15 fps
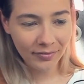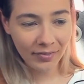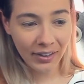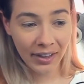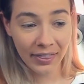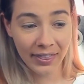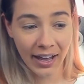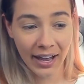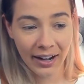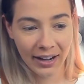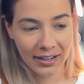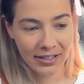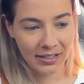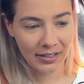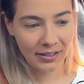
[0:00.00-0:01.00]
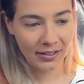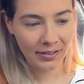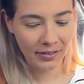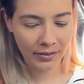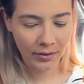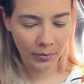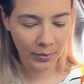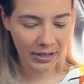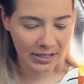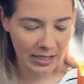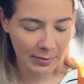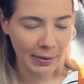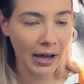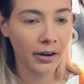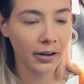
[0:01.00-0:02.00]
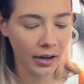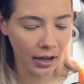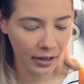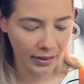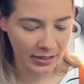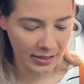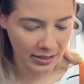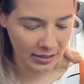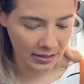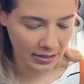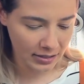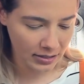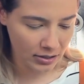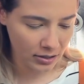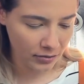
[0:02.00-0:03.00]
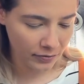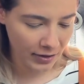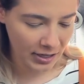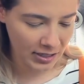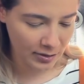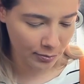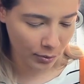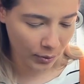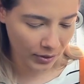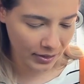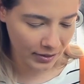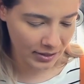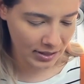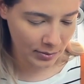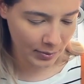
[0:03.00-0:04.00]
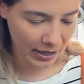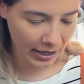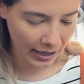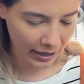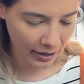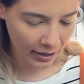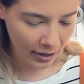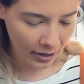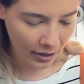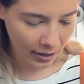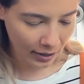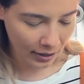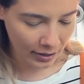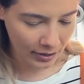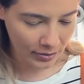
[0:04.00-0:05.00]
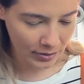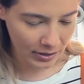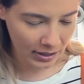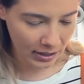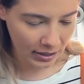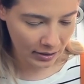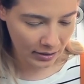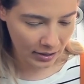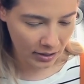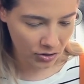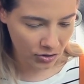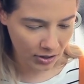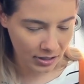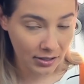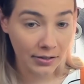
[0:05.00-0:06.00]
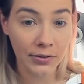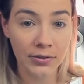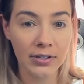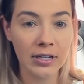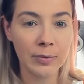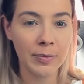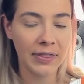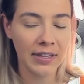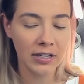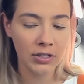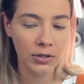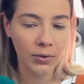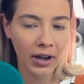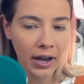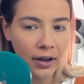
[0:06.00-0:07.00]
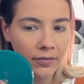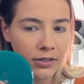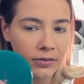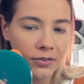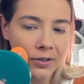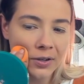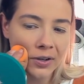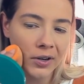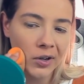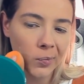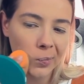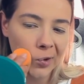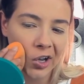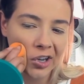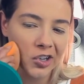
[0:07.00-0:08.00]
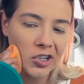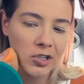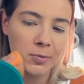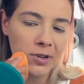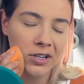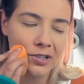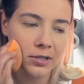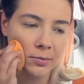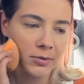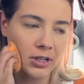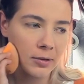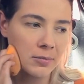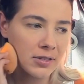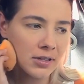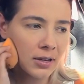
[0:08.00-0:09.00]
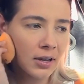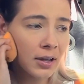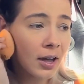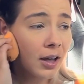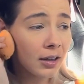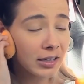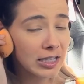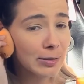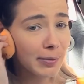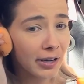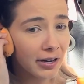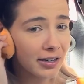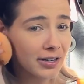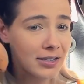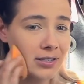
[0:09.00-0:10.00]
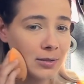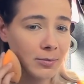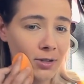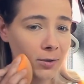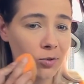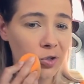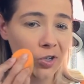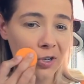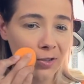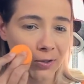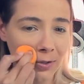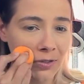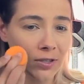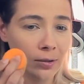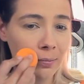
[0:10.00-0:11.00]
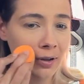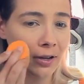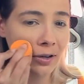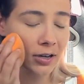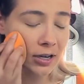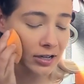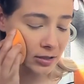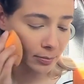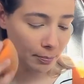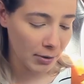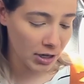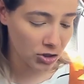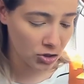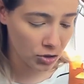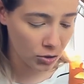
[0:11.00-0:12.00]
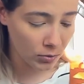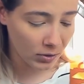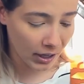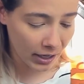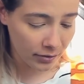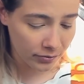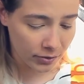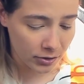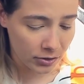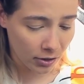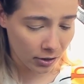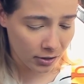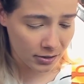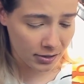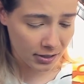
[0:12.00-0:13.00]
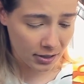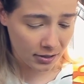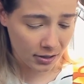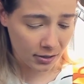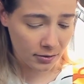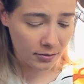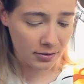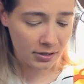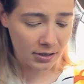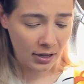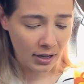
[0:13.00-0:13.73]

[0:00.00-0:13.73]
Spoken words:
That I do. What is this powder? This is Too Faced Born This Way. I use it in the translucent, but they do have different colors because sometimes, let's be honest, sometimes translucent powder is much too light for darker skin tones,